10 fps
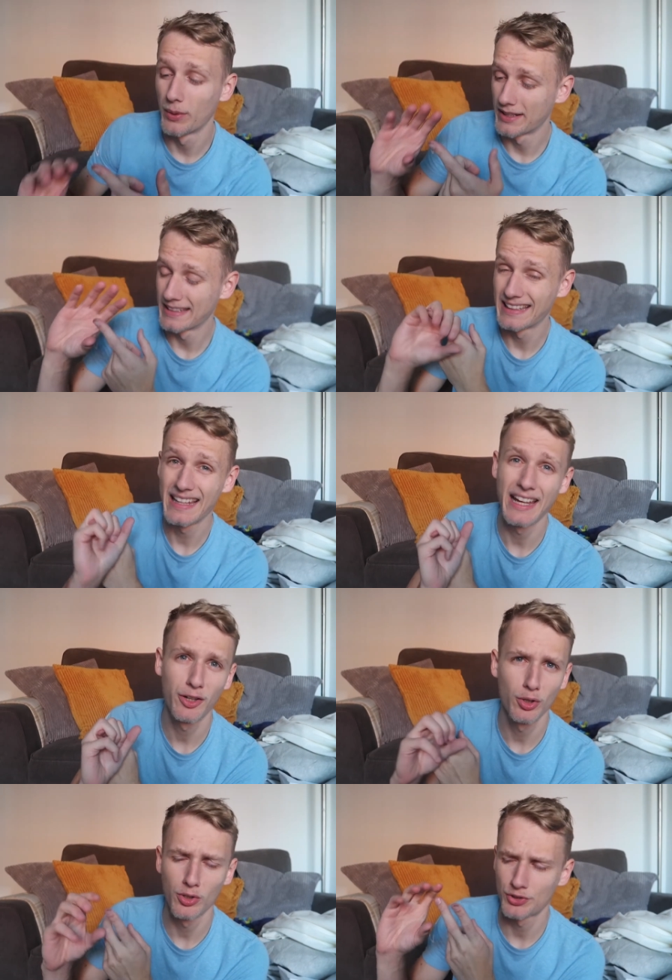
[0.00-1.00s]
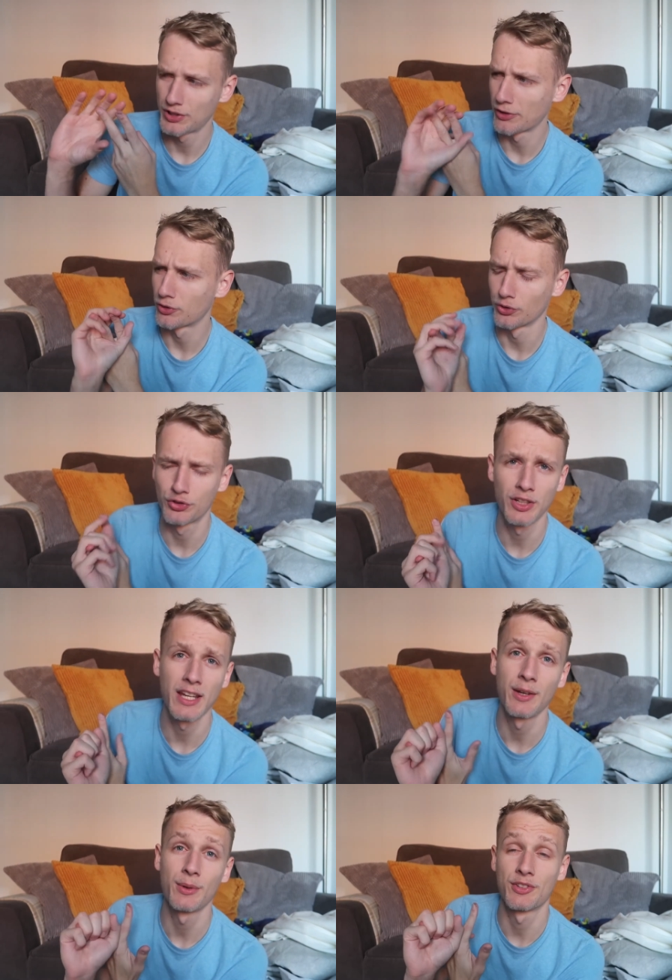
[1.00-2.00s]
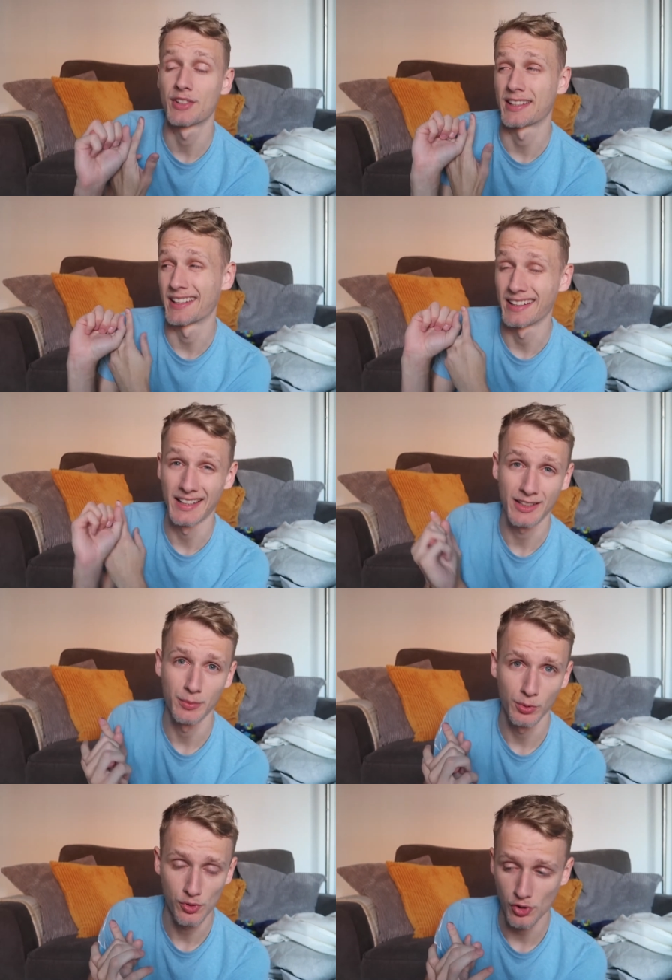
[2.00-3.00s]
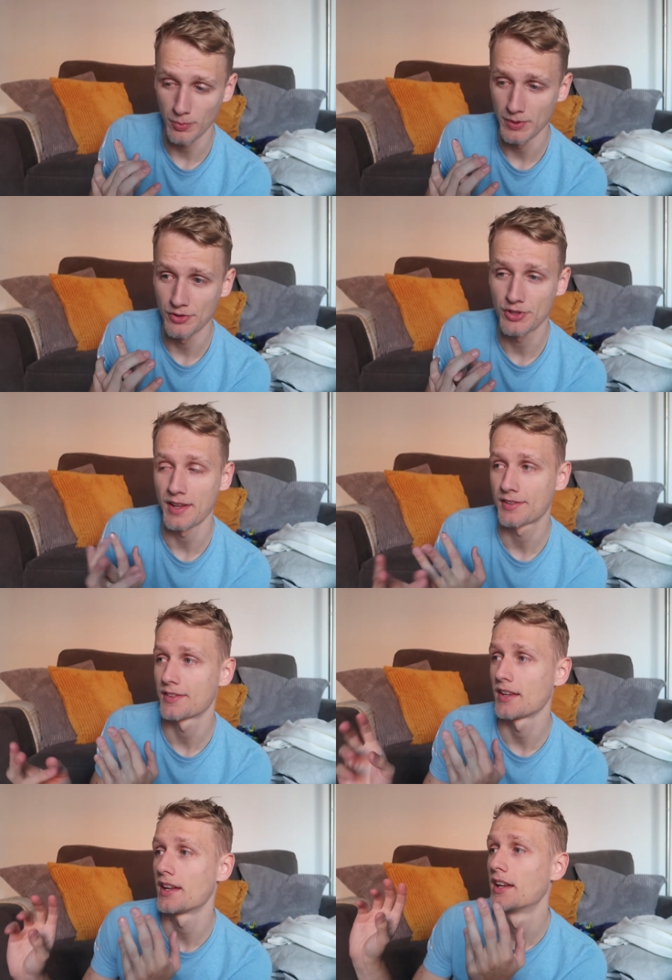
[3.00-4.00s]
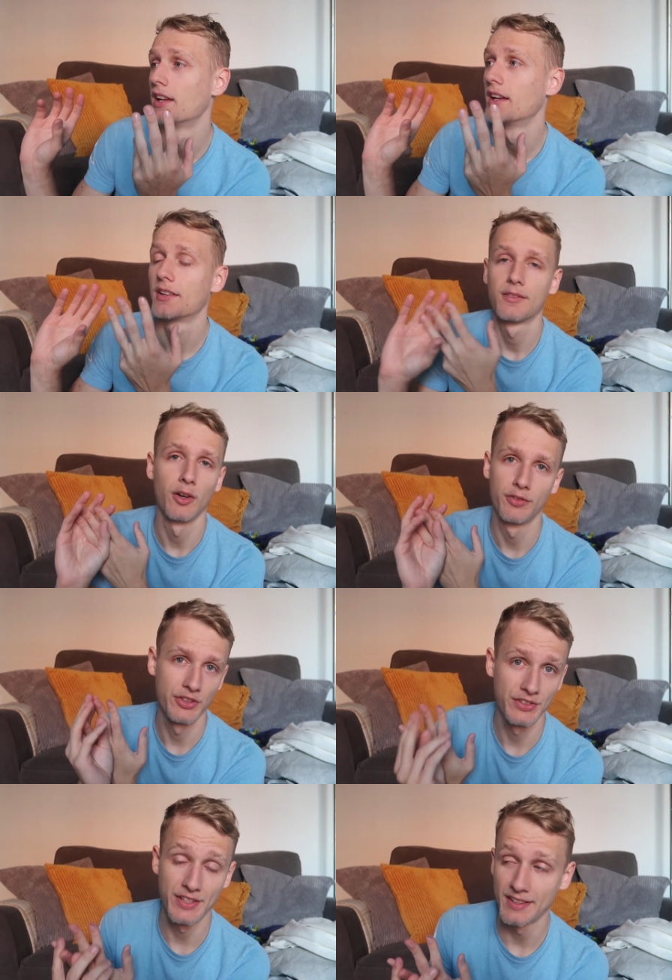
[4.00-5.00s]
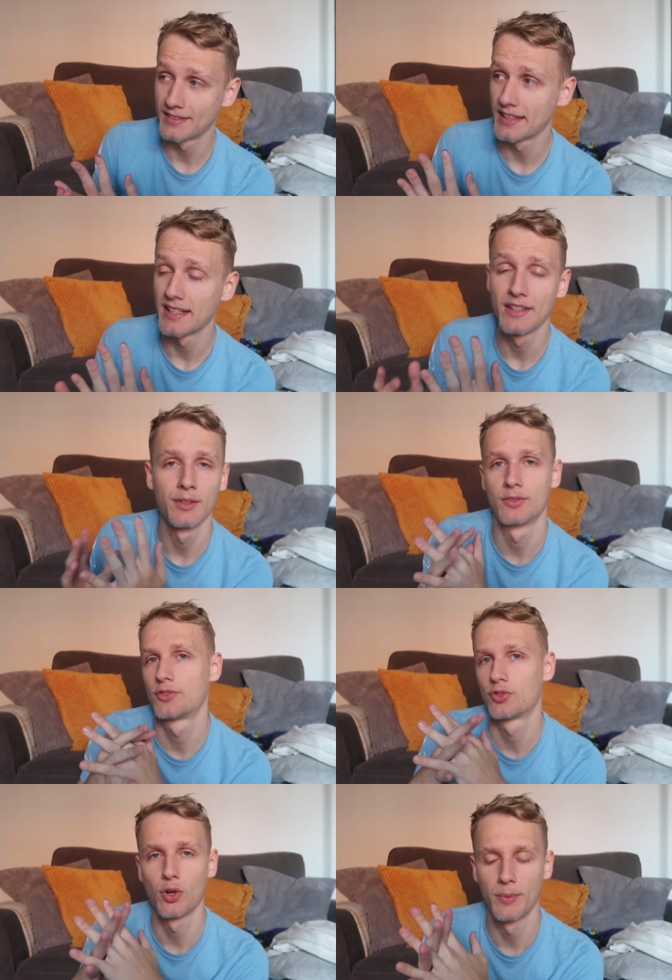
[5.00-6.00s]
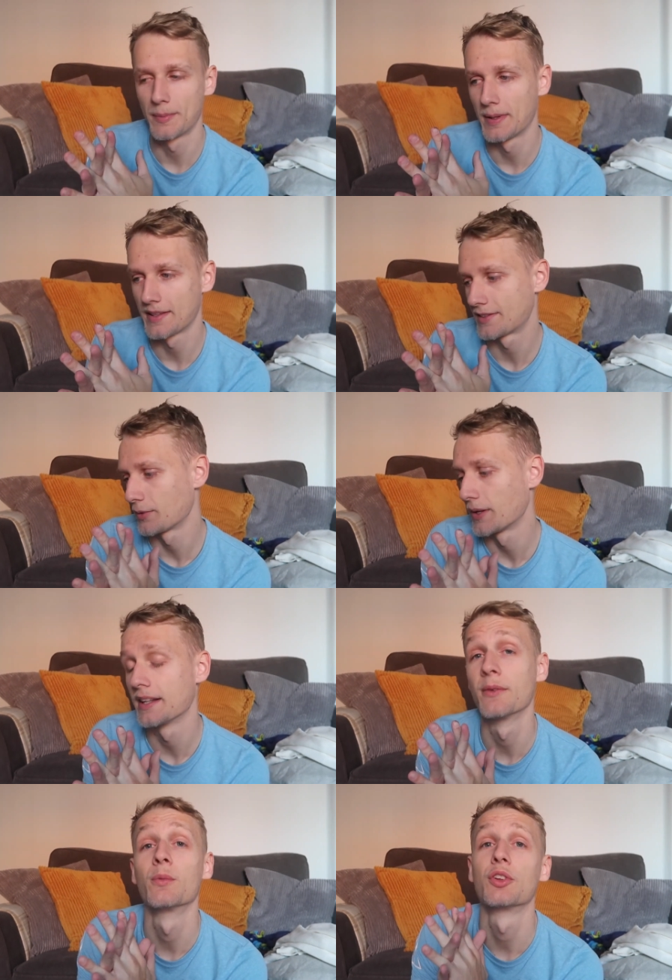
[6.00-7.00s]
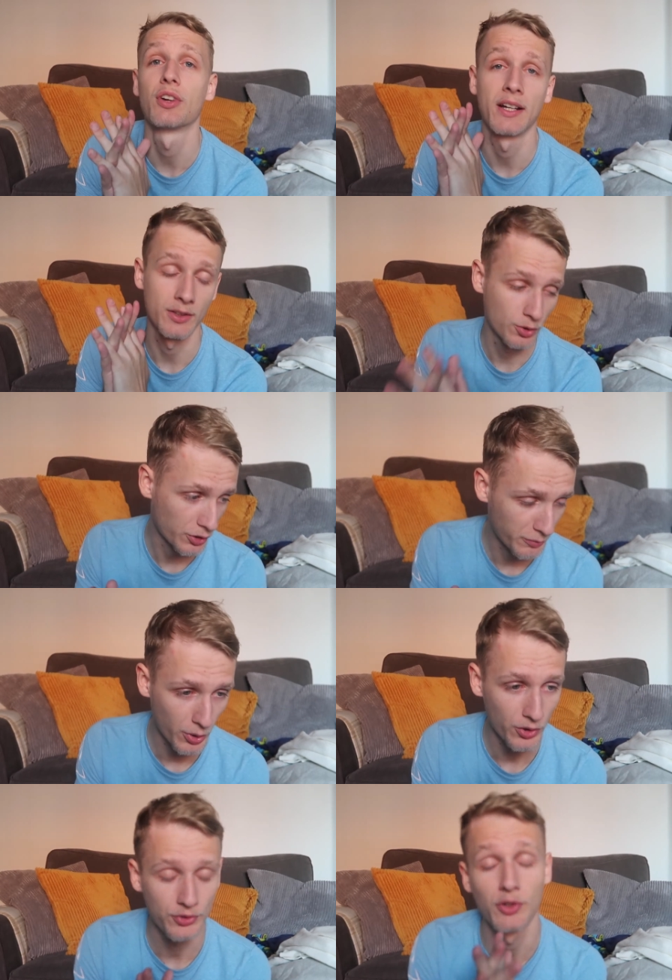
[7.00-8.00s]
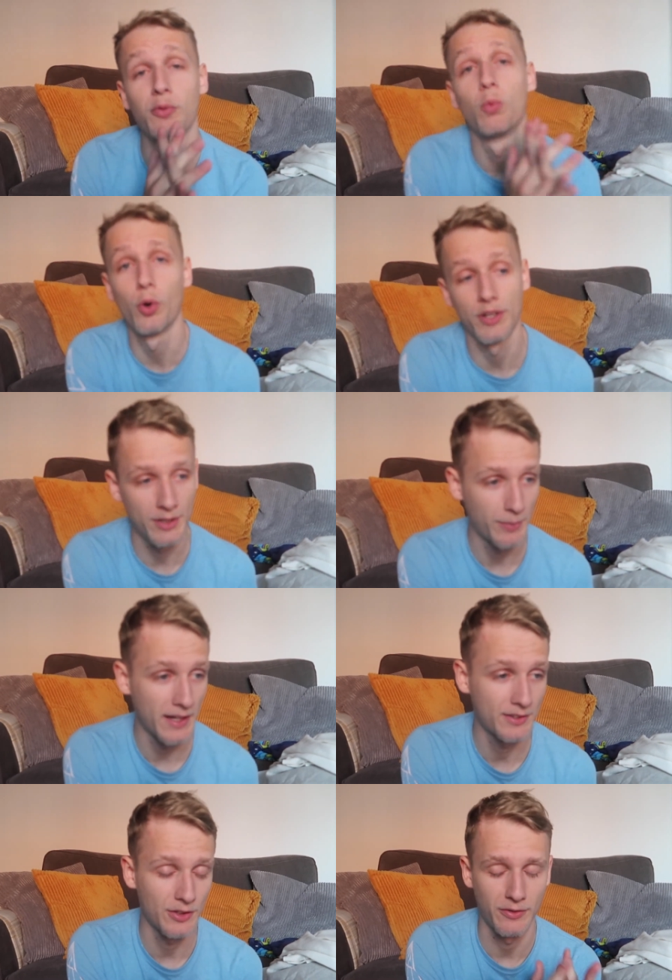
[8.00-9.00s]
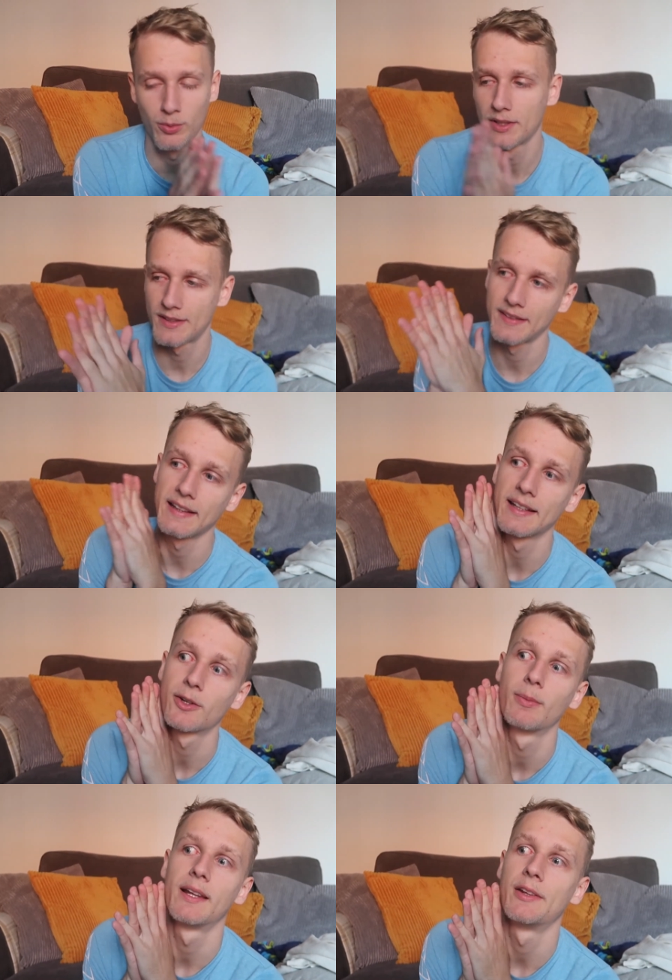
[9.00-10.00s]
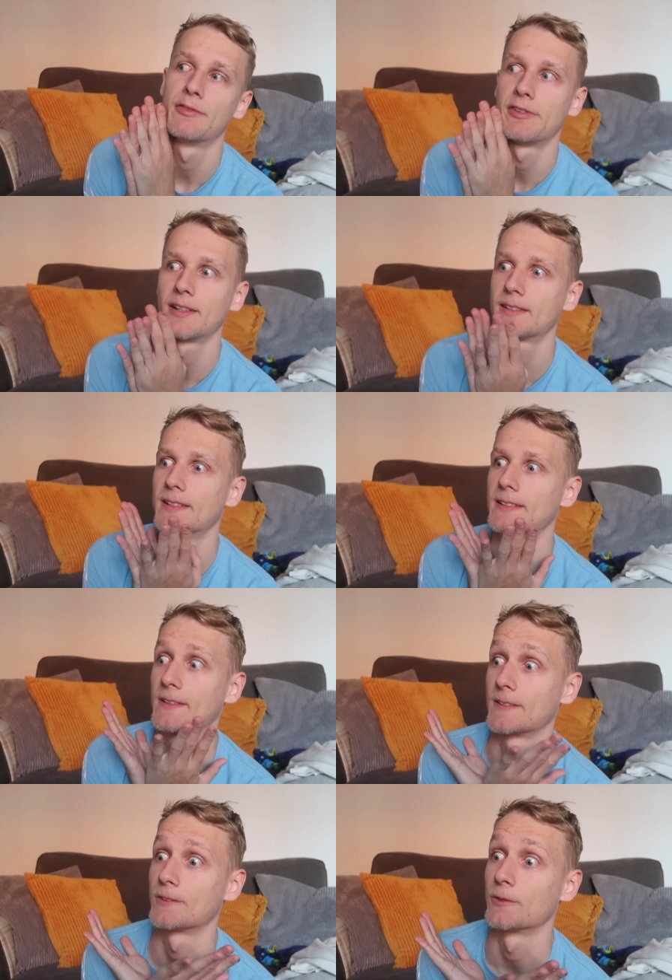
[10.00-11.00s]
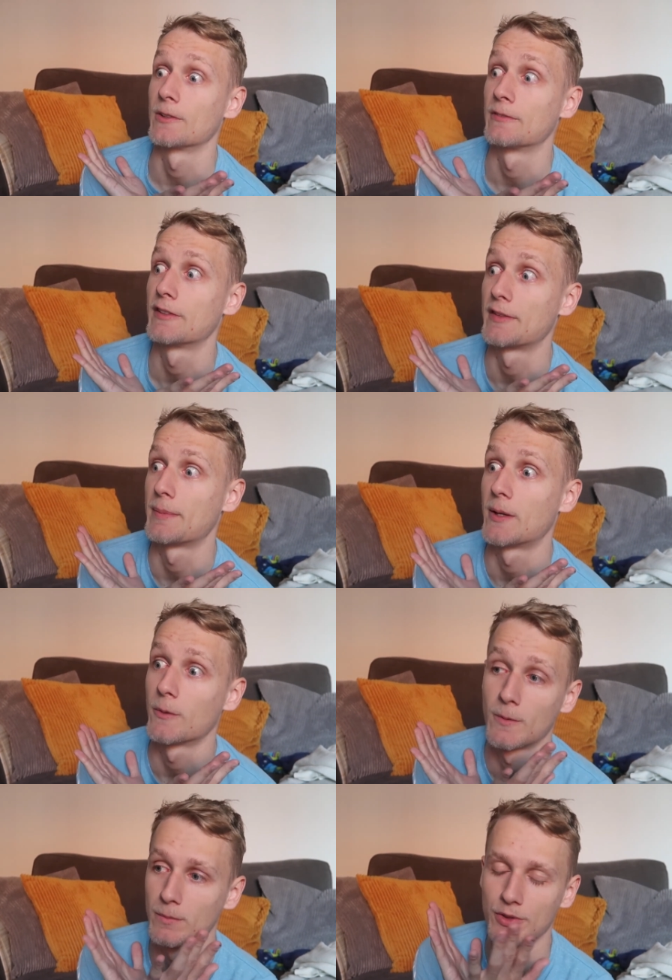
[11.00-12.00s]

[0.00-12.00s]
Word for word: went in Lego, Central C, which is like a collectible shop in Chester. Obviously Disney, there's so many places I went in which I could have bought stuff, wanted to buy stuff. I wanted to get that Lego Millennium Falcon, like the 650 pound one,